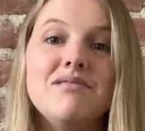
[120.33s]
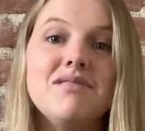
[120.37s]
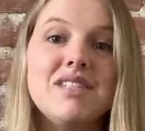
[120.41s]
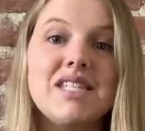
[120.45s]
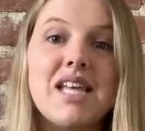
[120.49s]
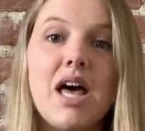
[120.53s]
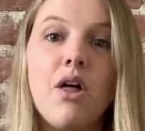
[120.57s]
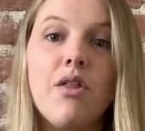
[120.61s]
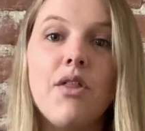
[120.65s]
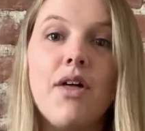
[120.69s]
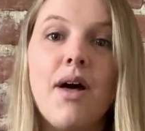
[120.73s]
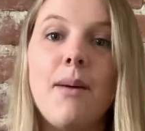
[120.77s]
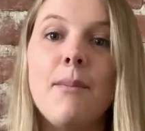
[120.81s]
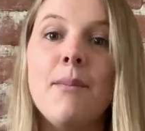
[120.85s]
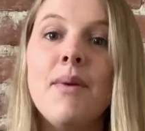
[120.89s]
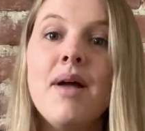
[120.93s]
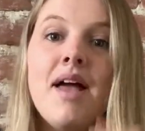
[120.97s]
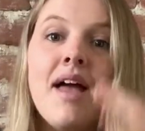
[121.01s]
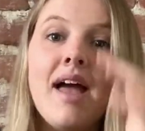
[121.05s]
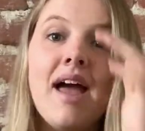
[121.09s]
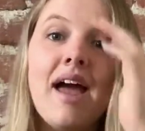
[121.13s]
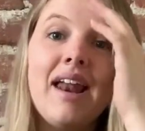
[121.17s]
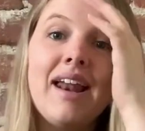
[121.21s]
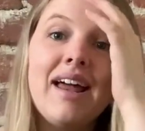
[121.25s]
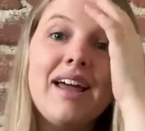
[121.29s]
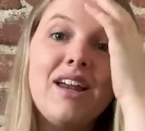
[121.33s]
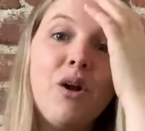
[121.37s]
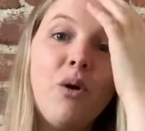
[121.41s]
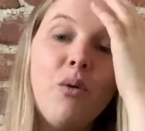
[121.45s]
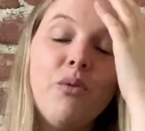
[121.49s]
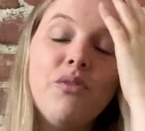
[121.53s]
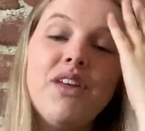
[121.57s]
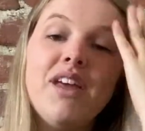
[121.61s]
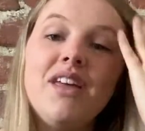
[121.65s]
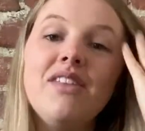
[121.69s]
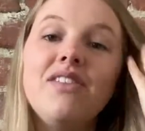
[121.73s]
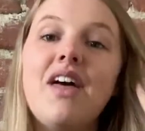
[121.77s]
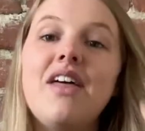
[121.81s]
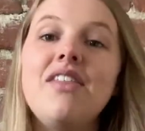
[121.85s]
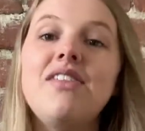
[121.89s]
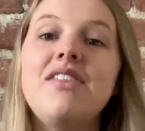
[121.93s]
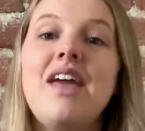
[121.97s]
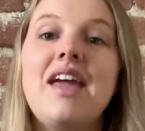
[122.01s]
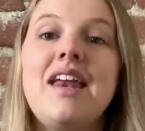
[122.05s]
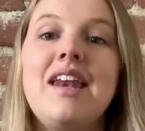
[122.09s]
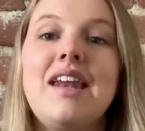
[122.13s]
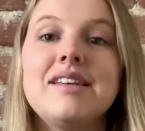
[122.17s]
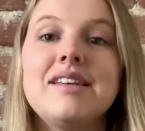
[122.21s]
sell them. And I don't think that they